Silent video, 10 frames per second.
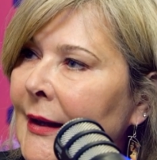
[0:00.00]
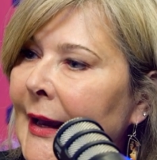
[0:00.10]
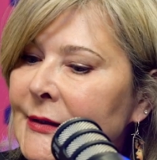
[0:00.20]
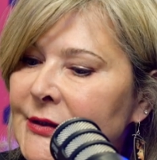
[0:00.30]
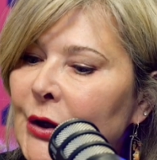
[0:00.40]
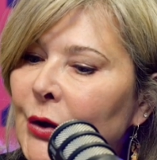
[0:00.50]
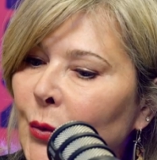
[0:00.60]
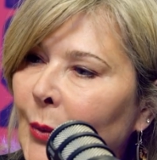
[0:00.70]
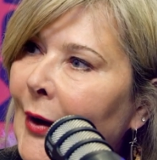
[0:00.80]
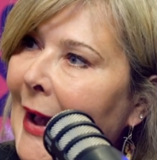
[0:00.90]
And so
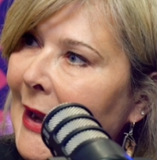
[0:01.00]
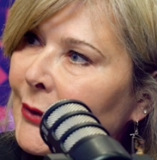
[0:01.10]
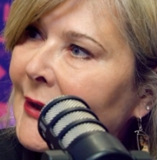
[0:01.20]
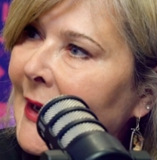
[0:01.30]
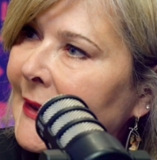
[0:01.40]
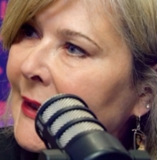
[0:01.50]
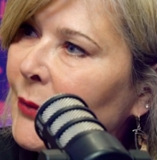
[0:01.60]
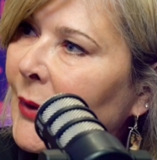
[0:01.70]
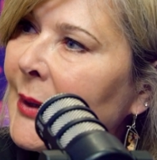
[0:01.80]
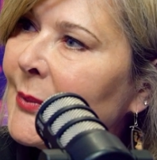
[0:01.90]
we're
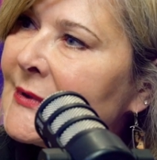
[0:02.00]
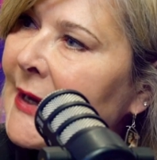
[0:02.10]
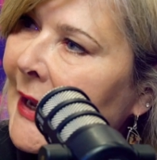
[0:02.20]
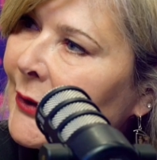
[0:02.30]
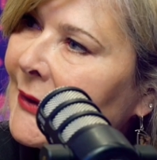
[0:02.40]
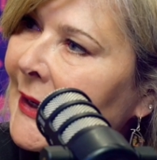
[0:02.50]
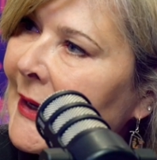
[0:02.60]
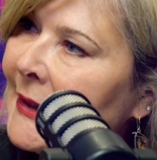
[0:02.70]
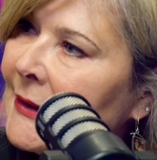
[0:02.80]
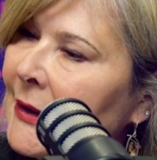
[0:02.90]
able to
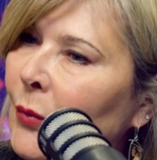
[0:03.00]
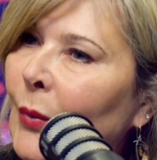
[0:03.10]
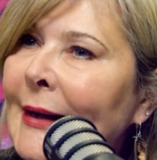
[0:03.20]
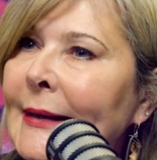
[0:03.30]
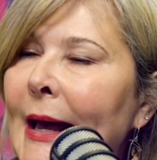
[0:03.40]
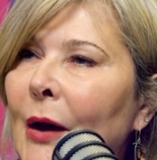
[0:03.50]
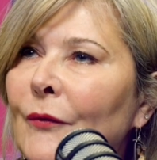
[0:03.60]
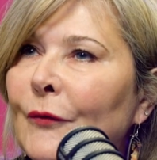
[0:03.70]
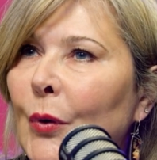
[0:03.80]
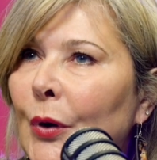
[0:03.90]
aggregate right now
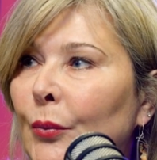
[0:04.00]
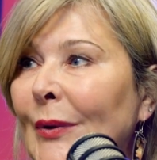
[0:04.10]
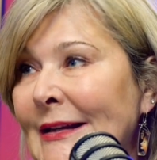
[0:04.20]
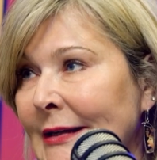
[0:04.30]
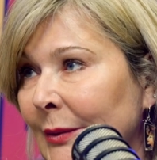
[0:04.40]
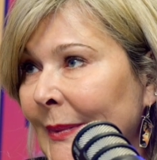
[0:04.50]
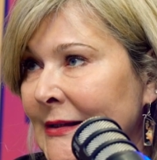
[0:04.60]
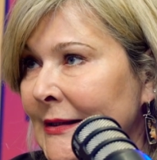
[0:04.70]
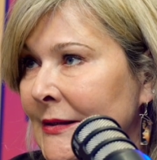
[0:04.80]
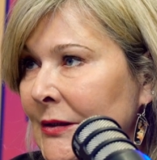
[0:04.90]
for retail
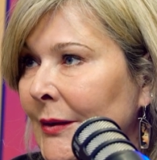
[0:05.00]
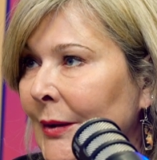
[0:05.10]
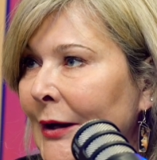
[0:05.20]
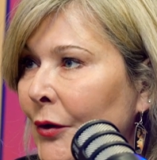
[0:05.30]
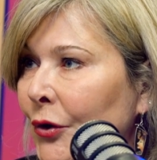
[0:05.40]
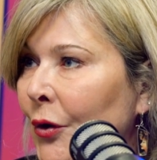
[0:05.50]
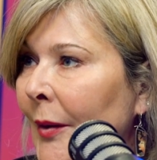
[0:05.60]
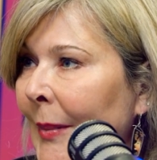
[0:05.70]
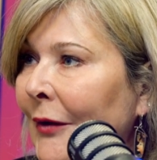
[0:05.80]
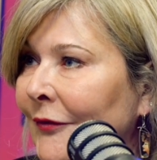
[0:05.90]
business. So I don't know
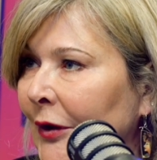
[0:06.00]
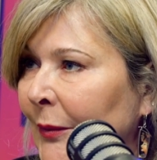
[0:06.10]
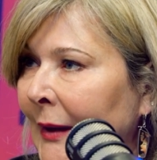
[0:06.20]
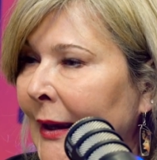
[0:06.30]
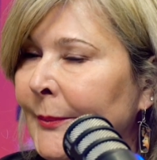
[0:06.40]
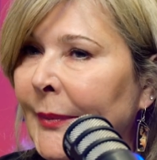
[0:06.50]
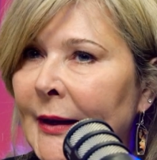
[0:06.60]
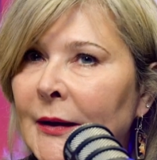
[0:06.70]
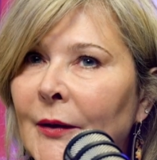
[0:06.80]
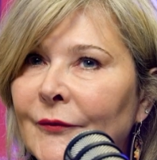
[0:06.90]
about film yet,
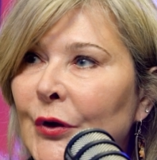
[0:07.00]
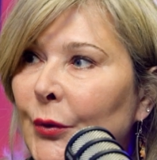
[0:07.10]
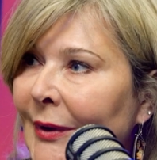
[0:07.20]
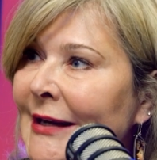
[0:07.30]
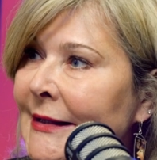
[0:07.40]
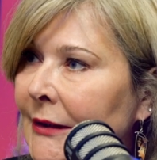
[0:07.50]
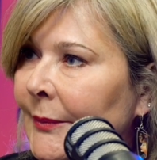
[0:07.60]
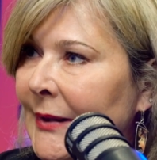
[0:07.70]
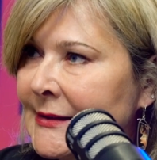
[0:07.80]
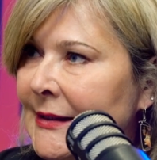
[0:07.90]
but for the retail
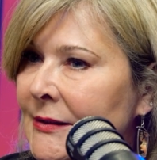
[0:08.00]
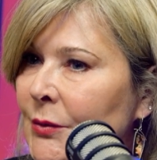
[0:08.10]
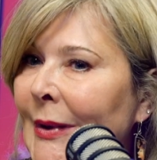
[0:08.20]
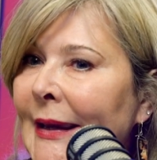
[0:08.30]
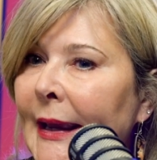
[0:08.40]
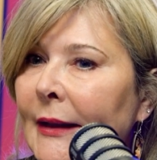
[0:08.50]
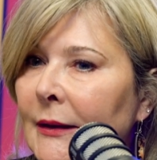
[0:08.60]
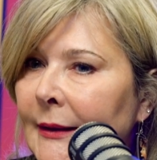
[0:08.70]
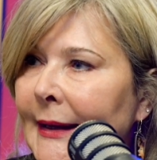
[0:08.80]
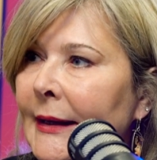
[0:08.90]
business, we
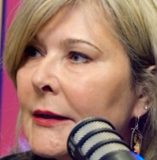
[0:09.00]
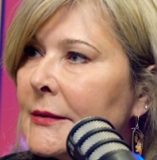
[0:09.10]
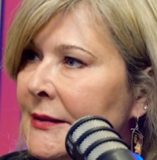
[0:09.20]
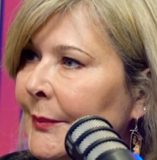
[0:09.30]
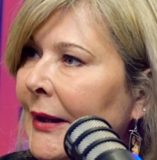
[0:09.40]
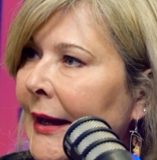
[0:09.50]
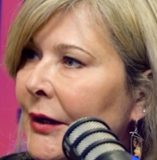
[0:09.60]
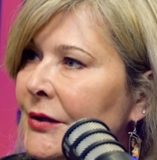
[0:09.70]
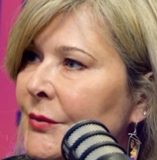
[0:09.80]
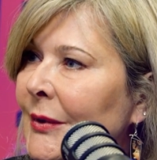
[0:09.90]
can link
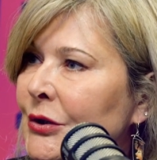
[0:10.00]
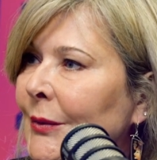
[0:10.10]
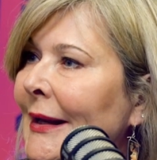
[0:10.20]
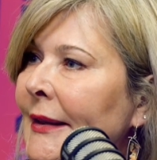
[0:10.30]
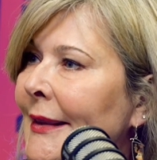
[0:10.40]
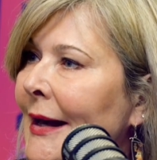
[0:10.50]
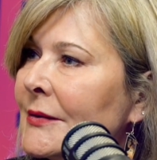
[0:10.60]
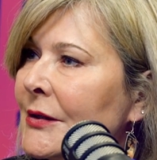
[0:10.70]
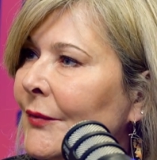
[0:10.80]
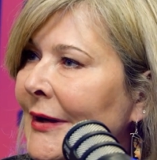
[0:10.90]
suppliers with
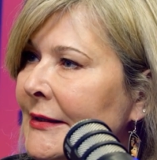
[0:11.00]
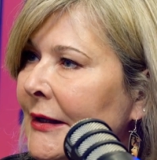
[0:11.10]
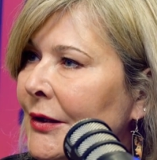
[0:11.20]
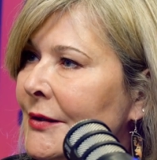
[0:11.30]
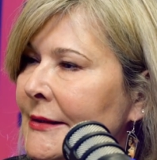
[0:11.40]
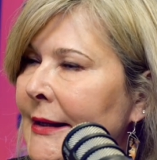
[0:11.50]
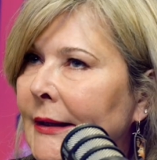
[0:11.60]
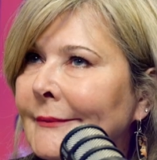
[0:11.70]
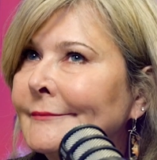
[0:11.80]
20,000 retailers like